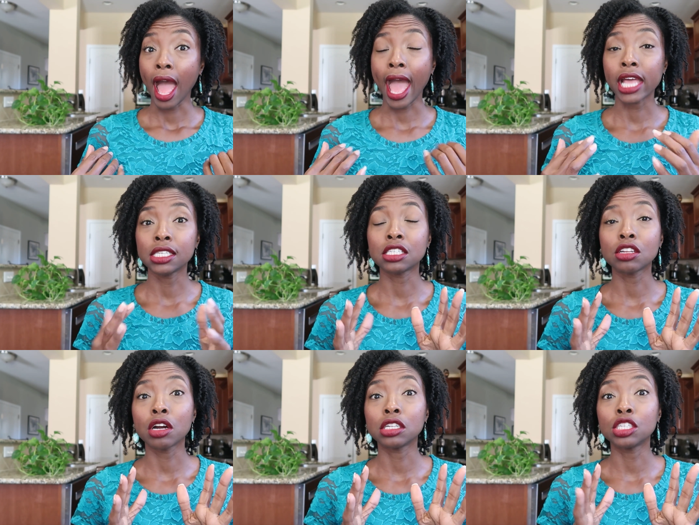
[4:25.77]
and
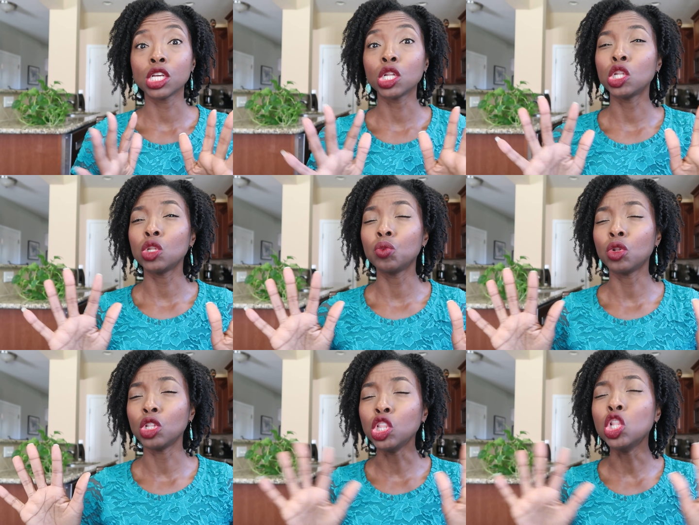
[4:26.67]
start to
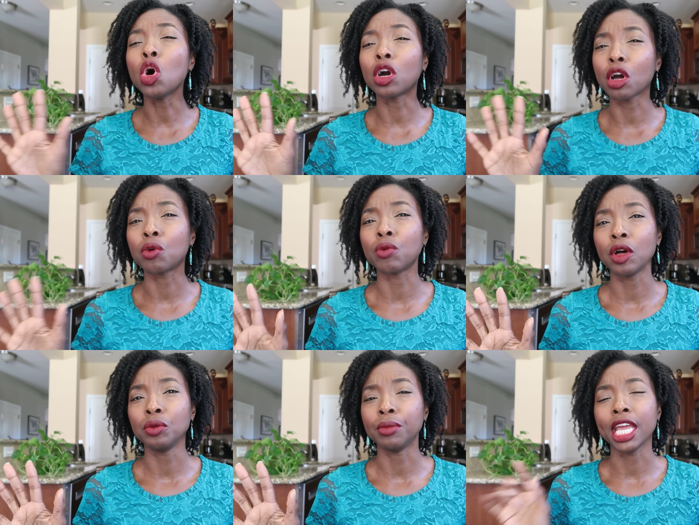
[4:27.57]
look
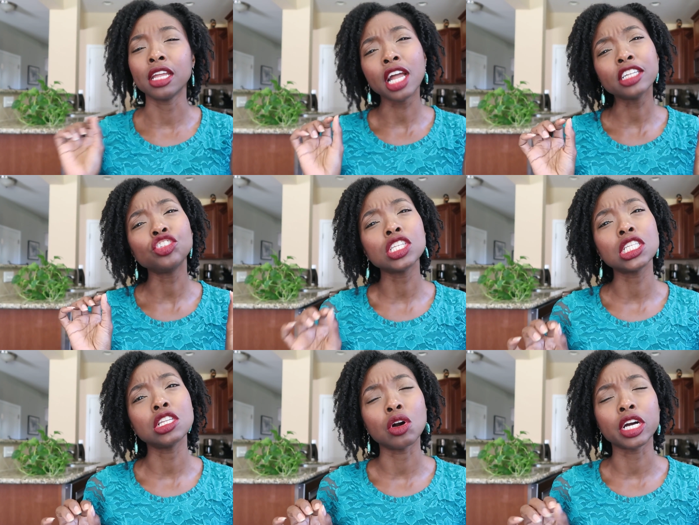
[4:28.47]
around me. And not
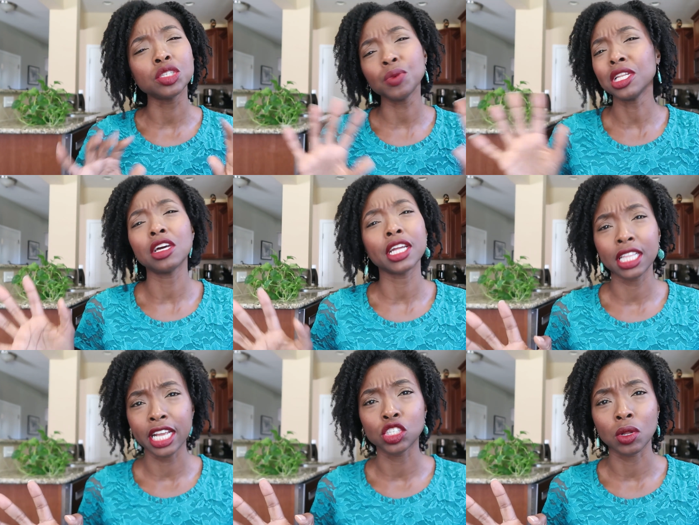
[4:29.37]
just look, because we look at
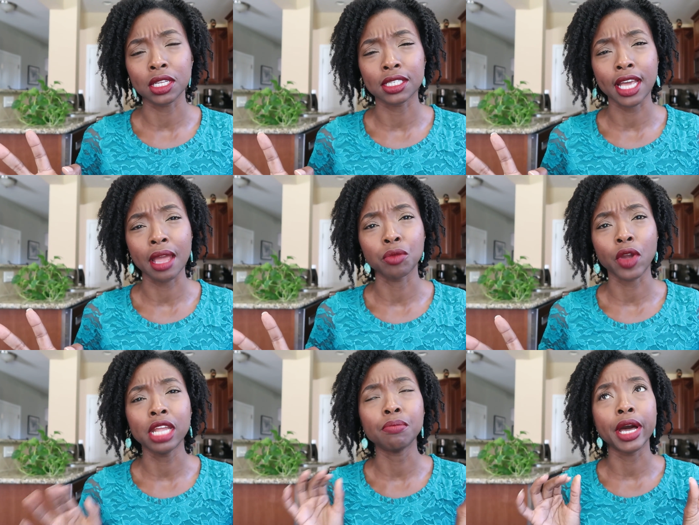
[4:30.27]
things all the time,
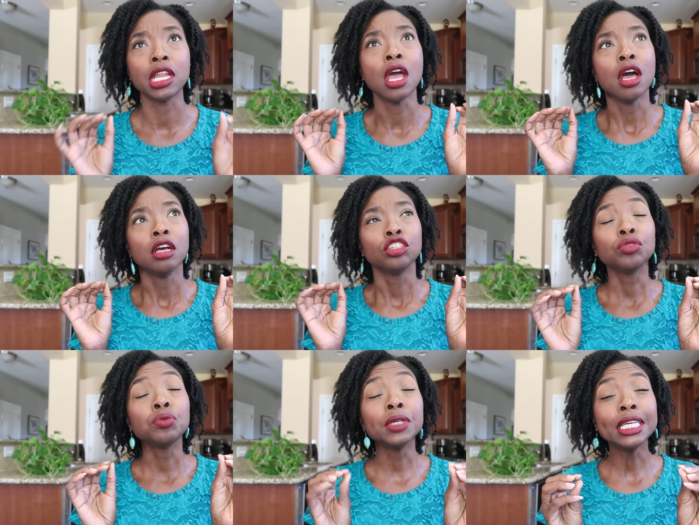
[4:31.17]
right? But
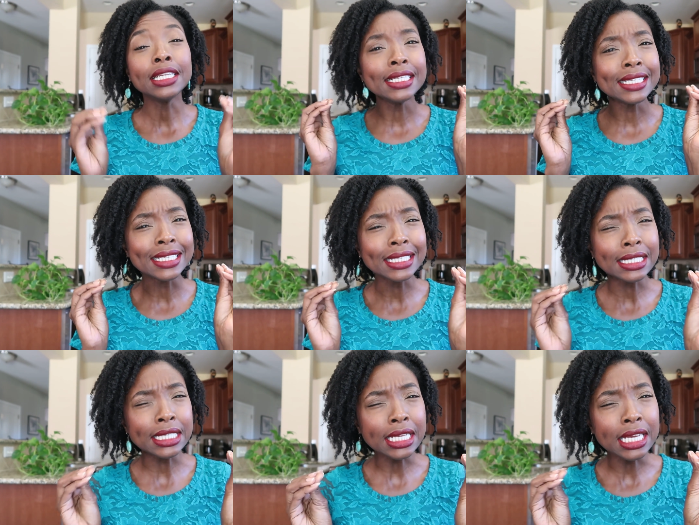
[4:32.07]
to really
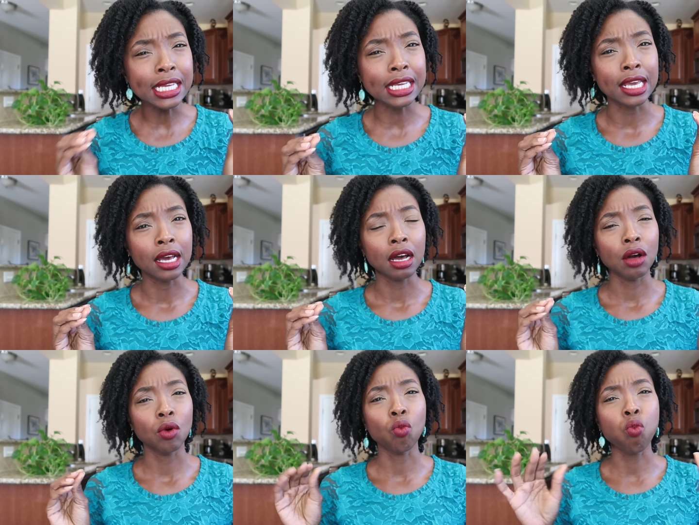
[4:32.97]
see
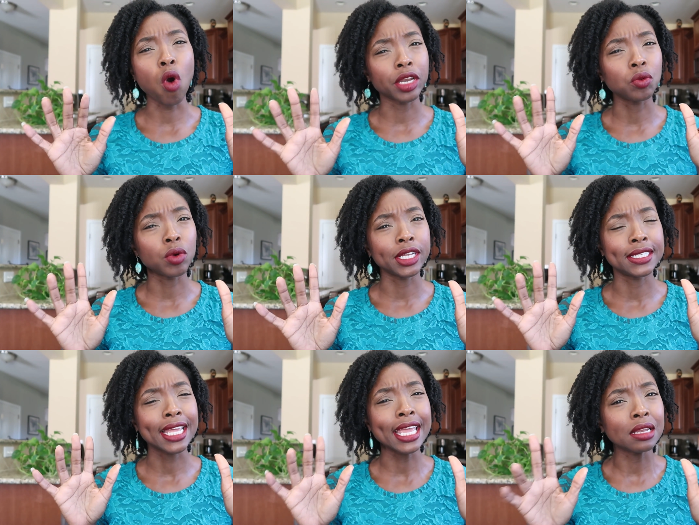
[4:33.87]
what
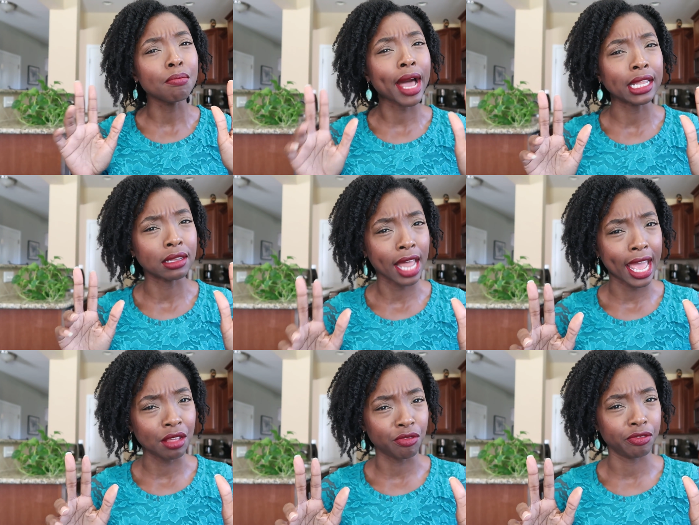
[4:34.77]
was in my
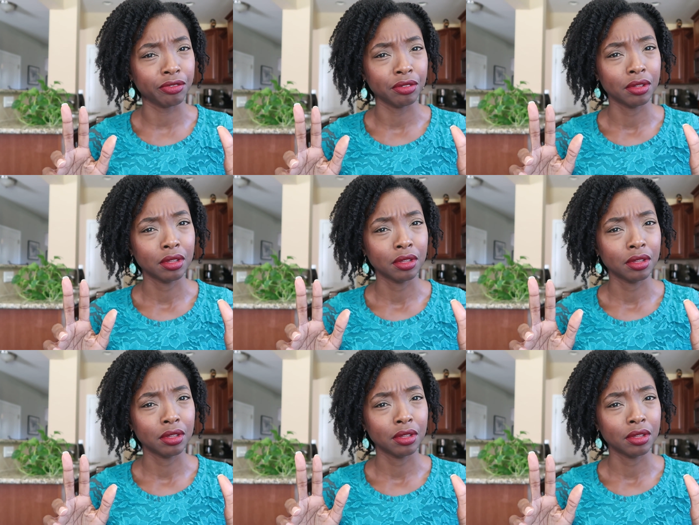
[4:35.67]
life,